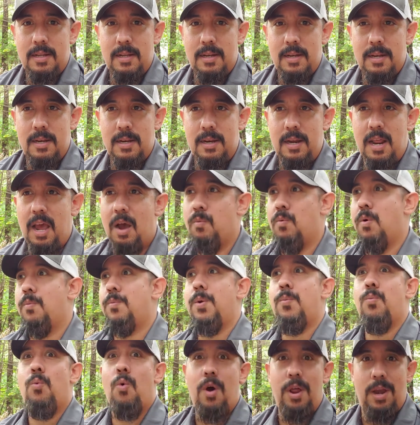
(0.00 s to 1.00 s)
Not when we
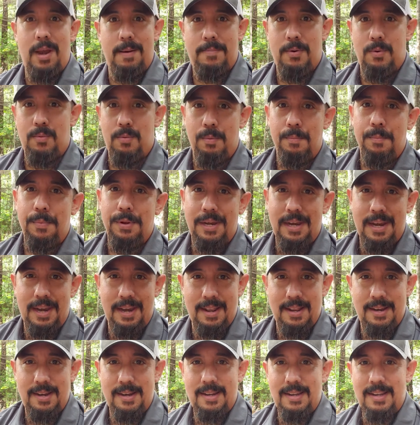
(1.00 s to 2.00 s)
want it, but when we need
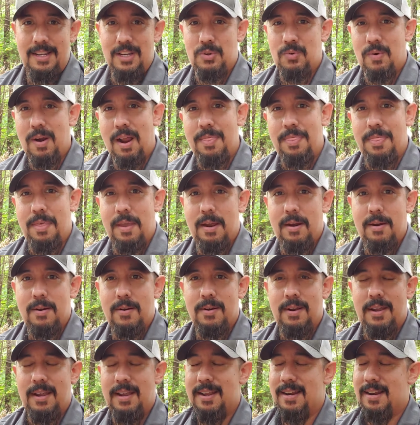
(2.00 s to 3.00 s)
it. He's right there,
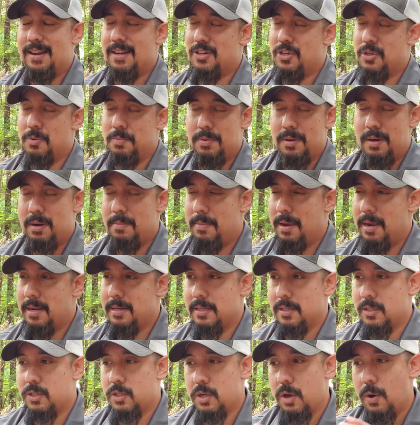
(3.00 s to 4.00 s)
and it's just been amazing.
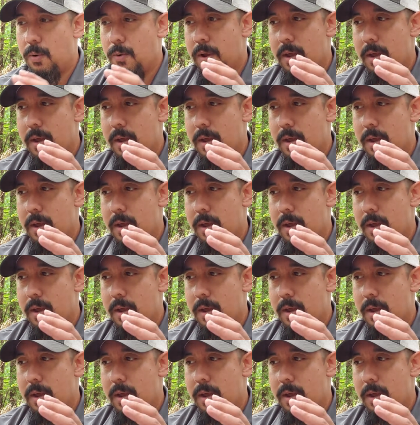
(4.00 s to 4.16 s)
So